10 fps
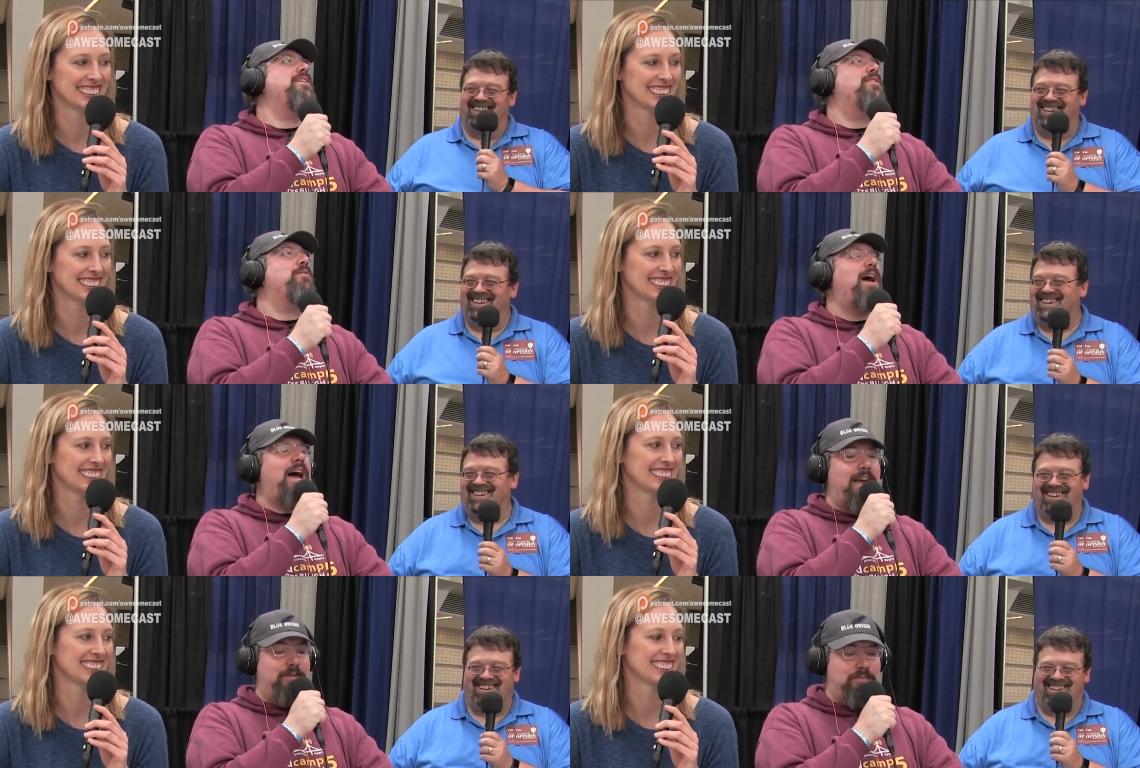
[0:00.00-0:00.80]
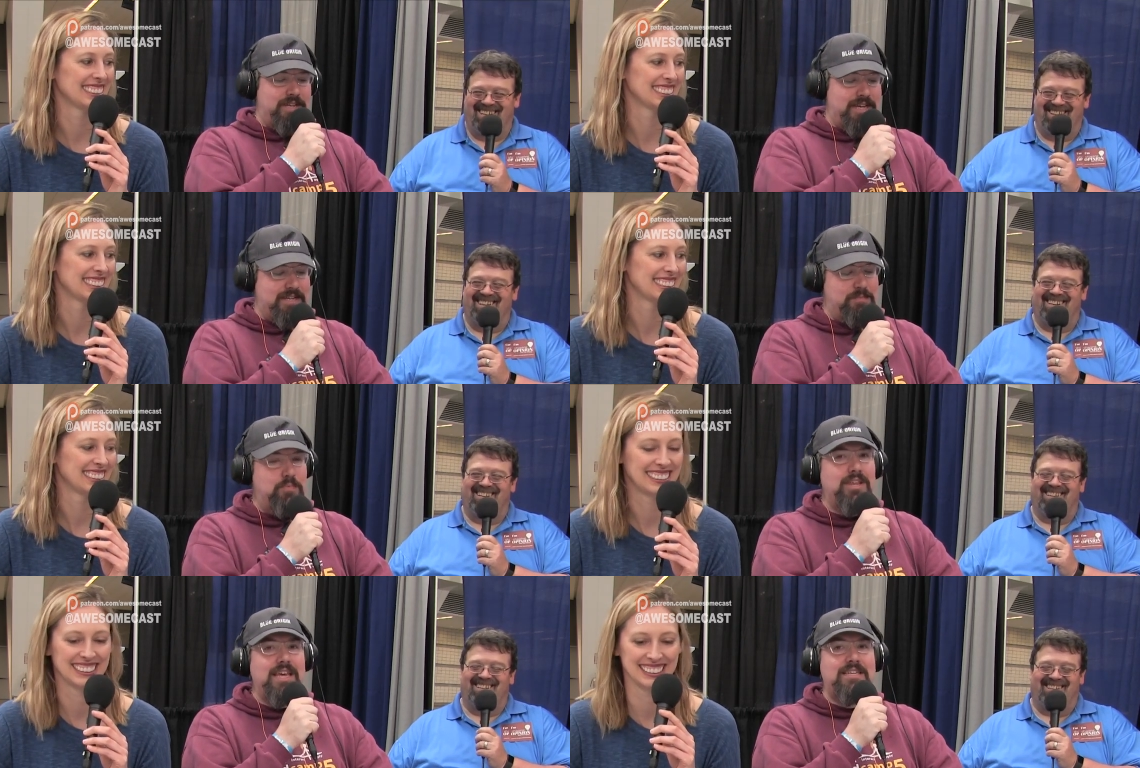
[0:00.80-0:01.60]
Speaker 1: need a ride? Please,
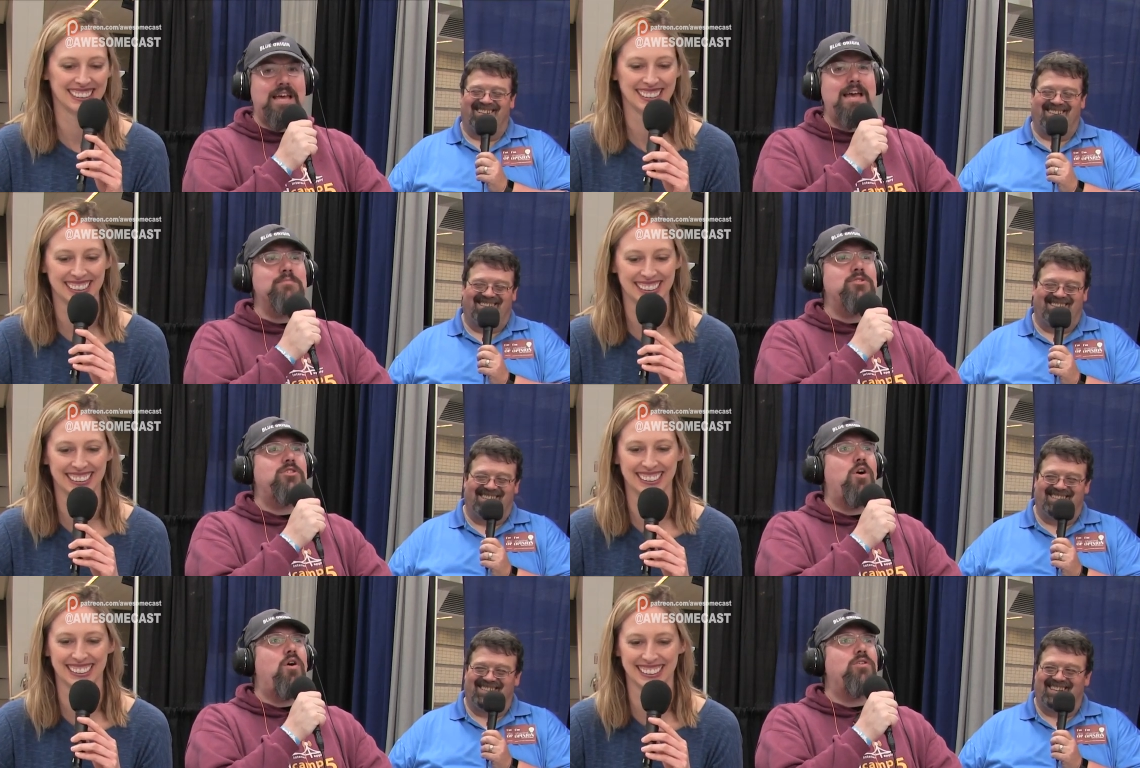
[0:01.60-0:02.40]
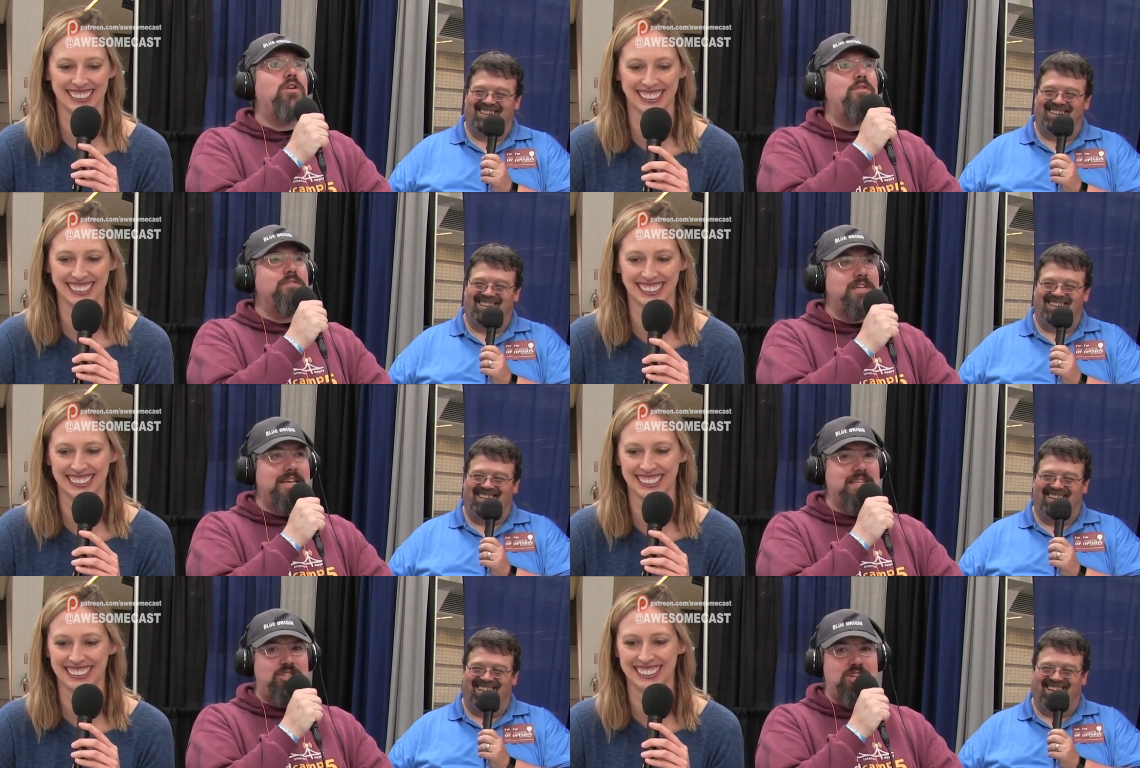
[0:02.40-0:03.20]
please. I am so lonely in
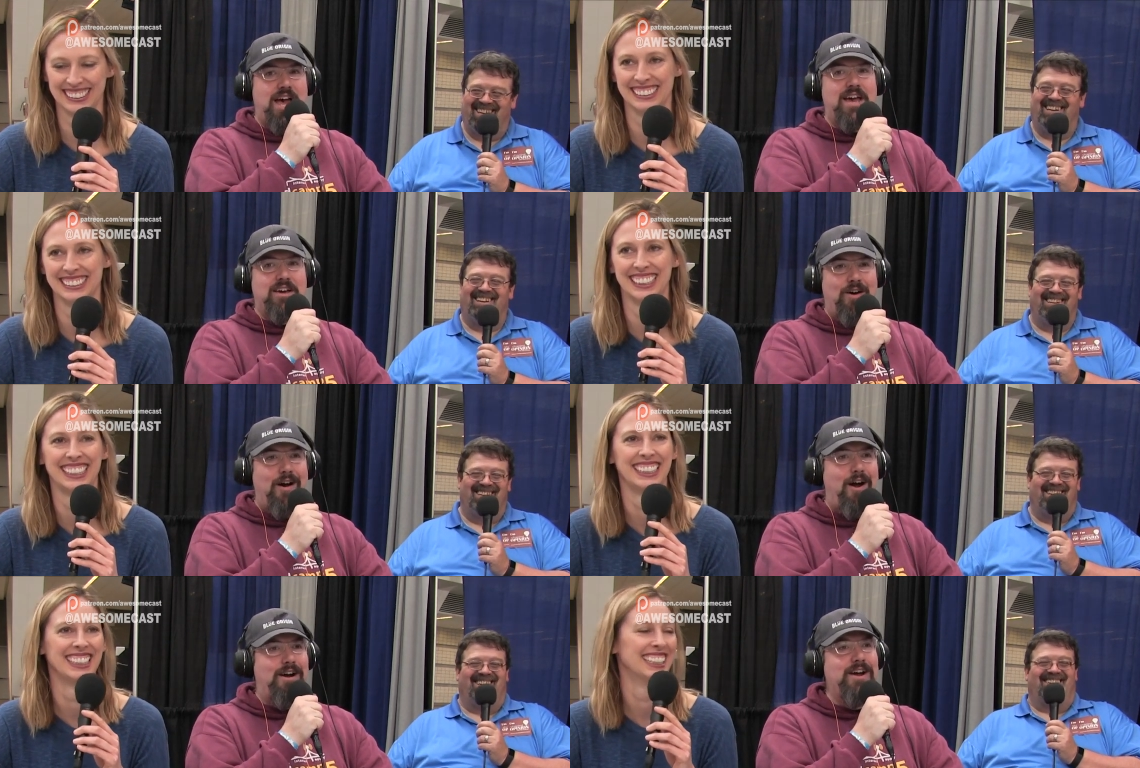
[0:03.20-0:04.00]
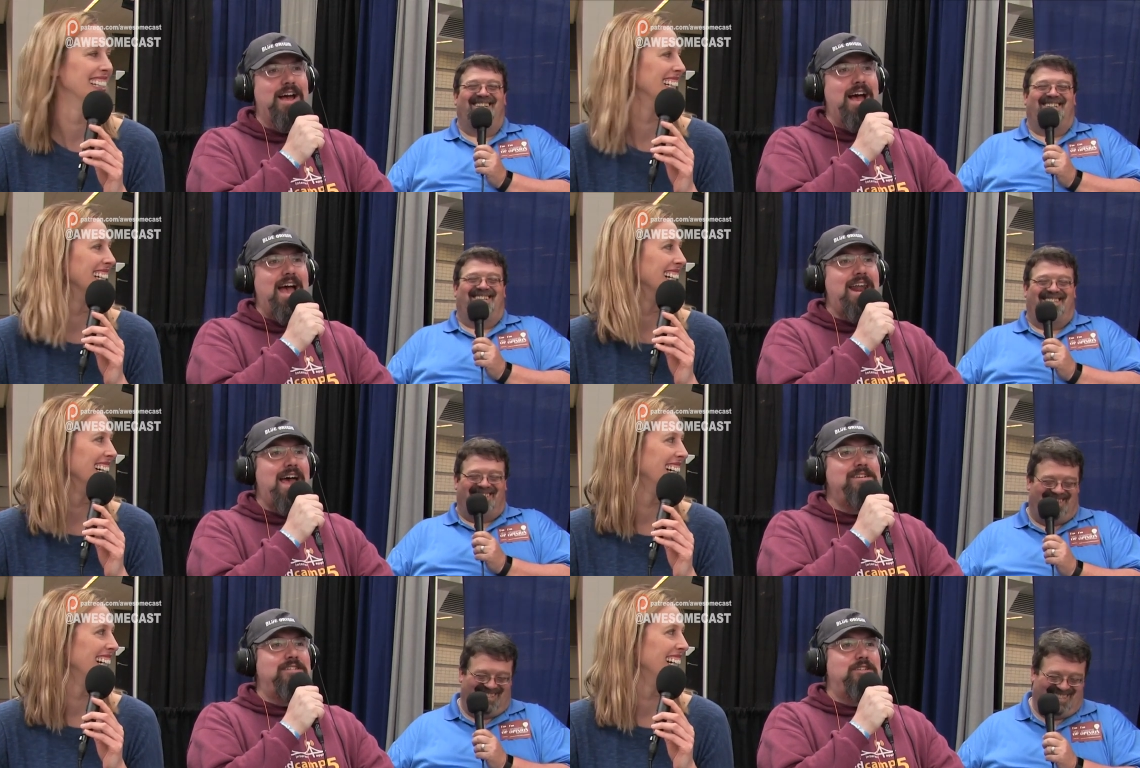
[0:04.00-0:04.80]
this giant car, and I
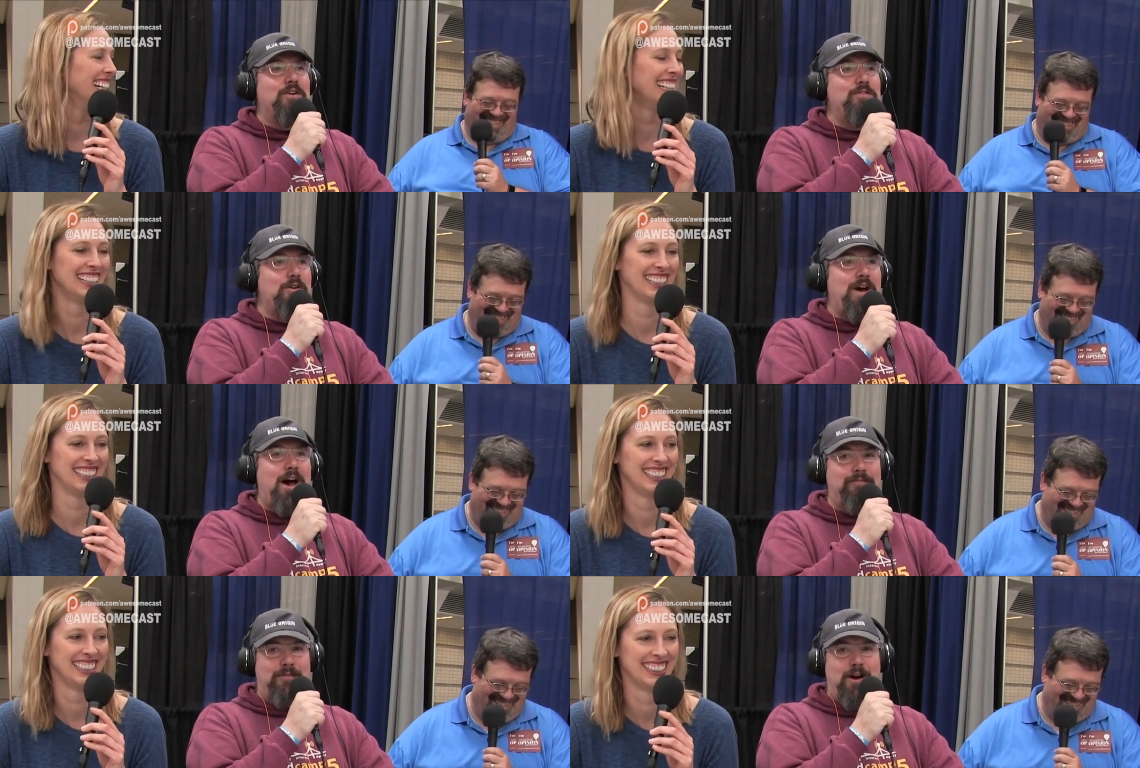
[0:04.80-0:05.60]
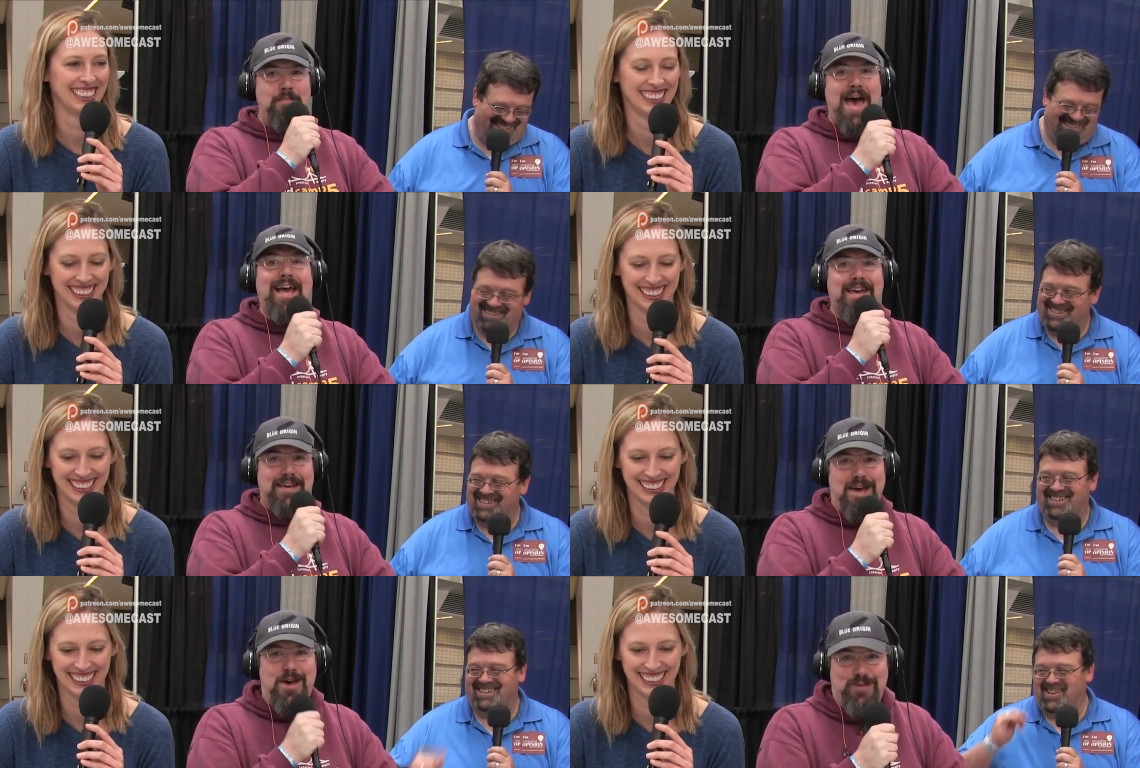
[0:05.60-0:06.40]
don't know how far back it
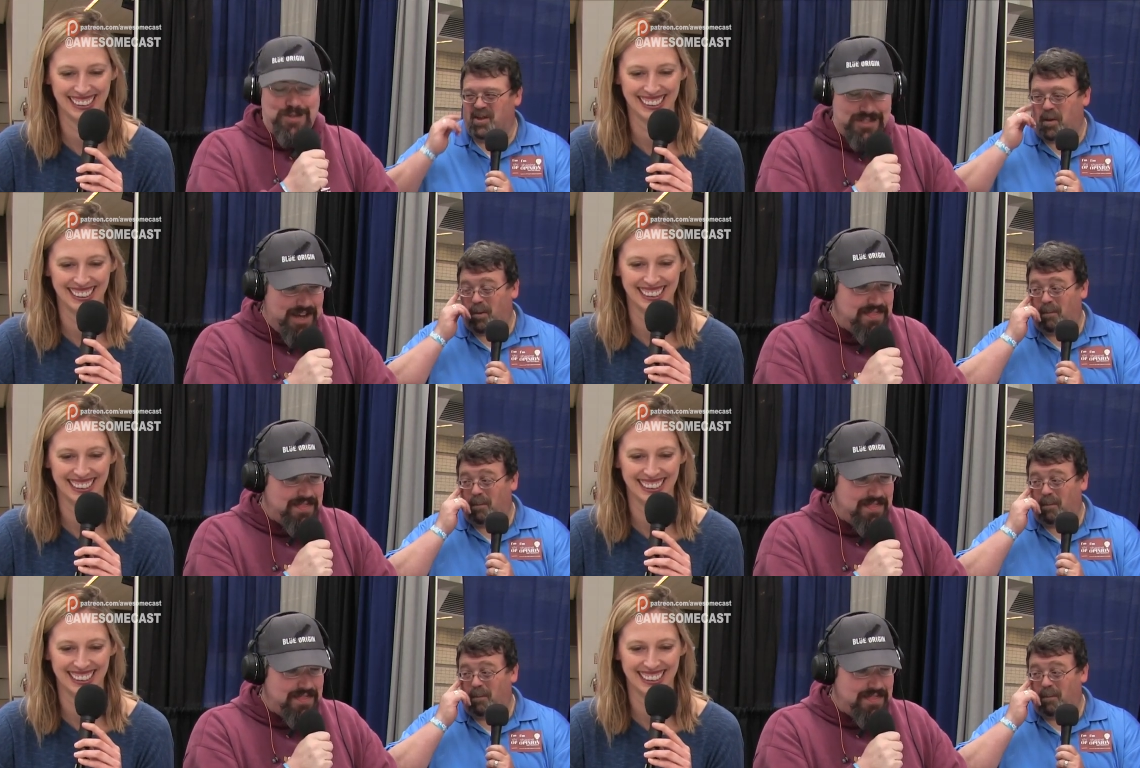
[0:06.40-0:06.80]
goes.